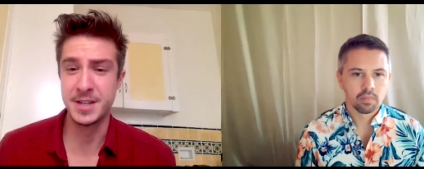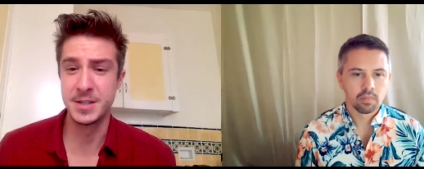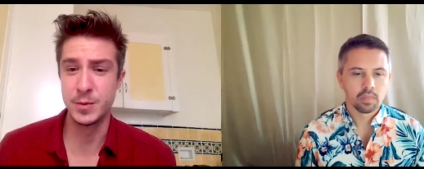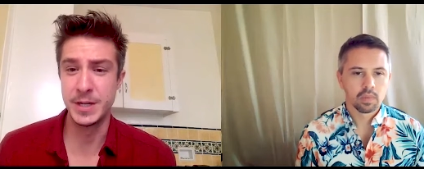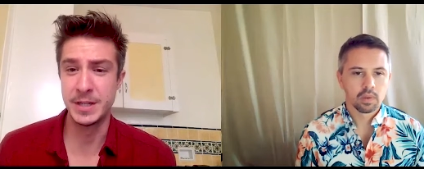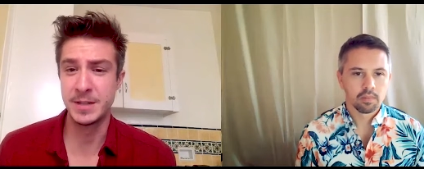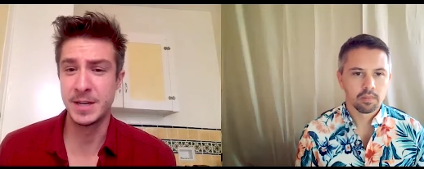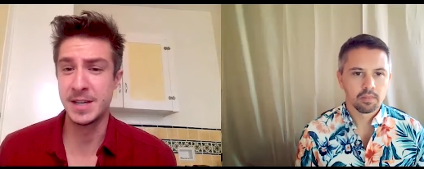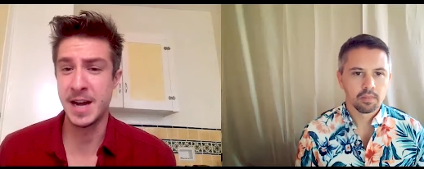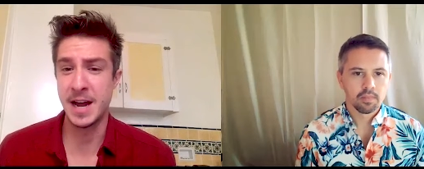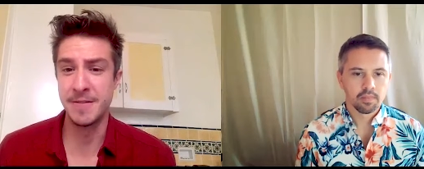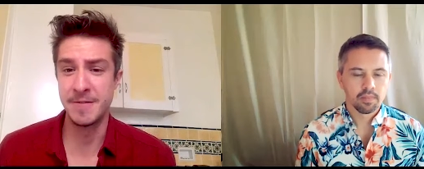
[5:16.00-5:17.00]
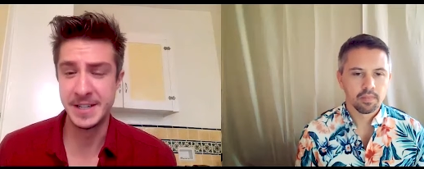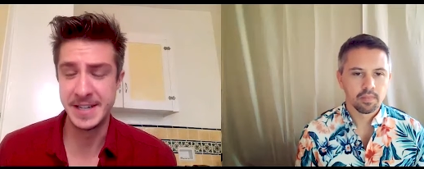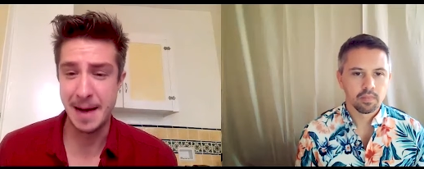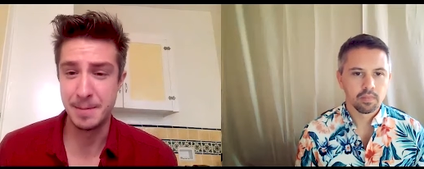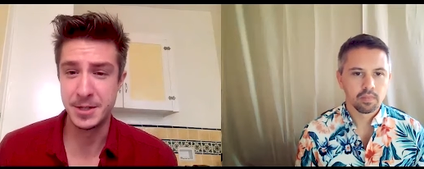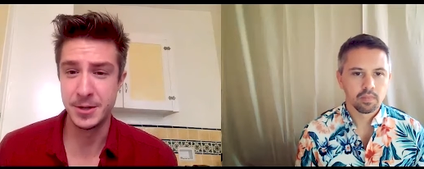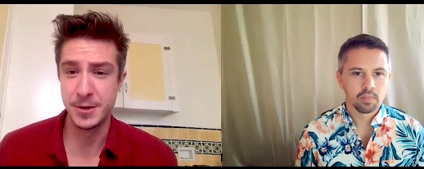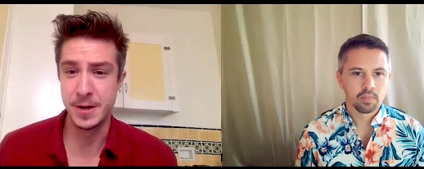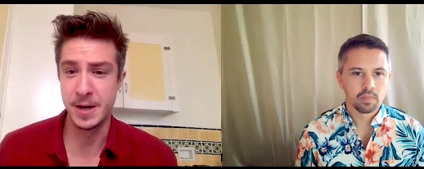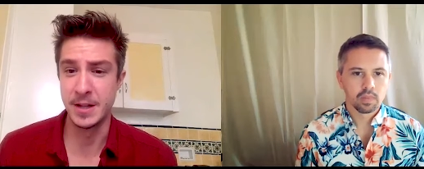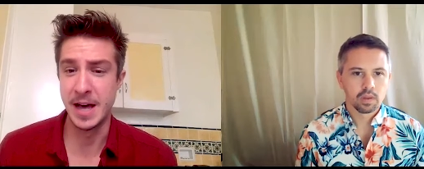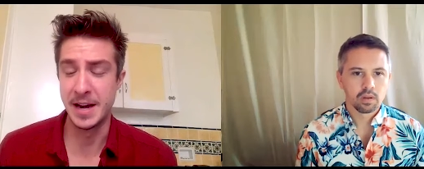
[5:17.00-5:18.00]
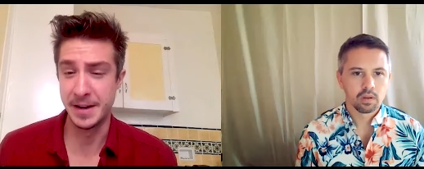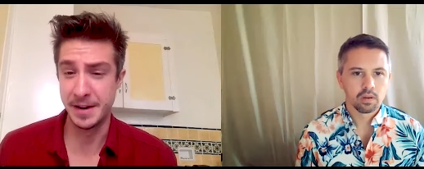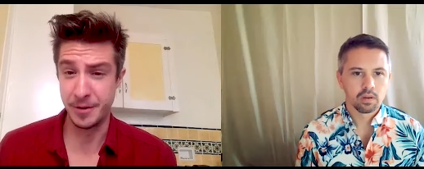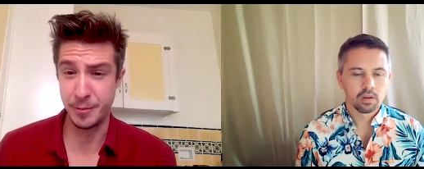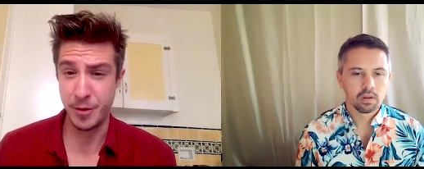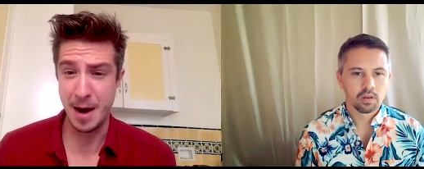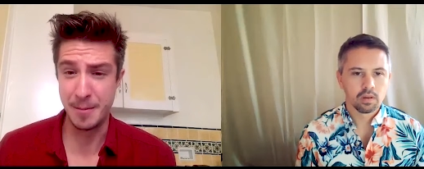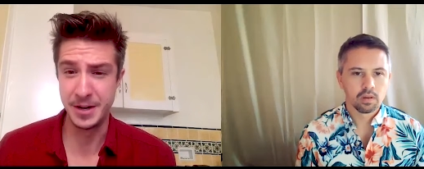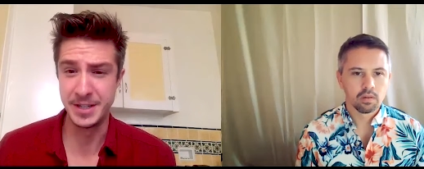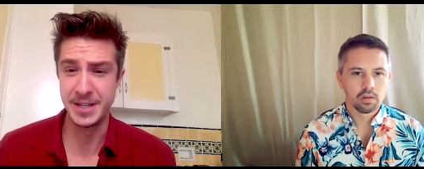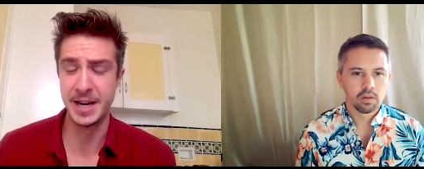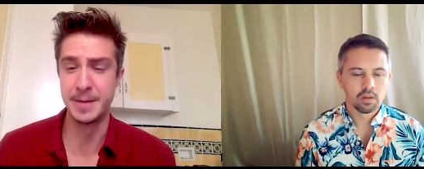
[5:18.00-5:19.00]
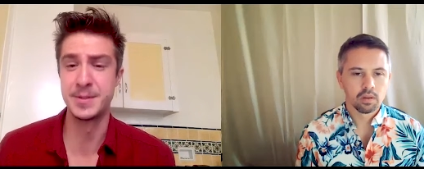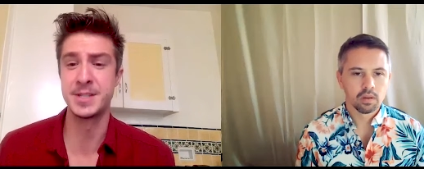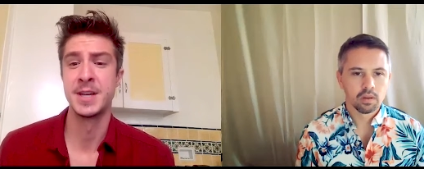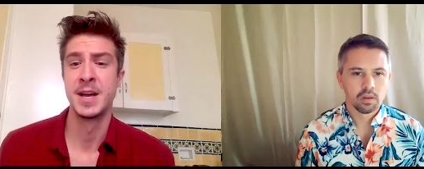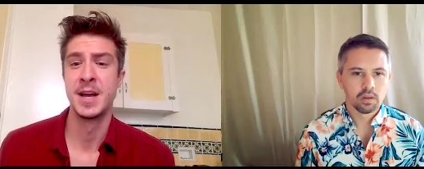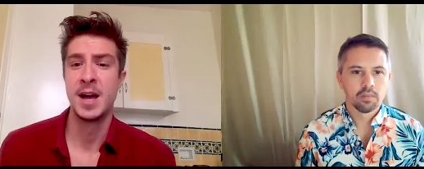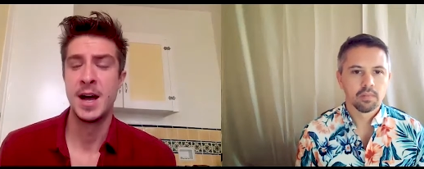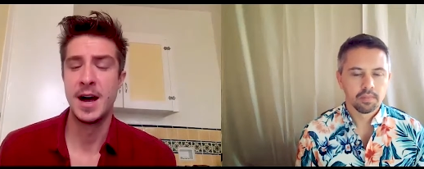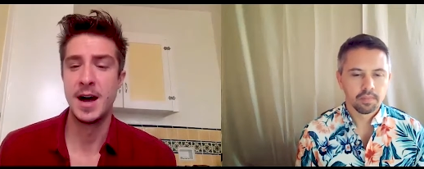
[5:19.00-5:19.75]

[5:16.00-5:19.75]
Speaker 1: is we can kind of adapt to a lot of different property types.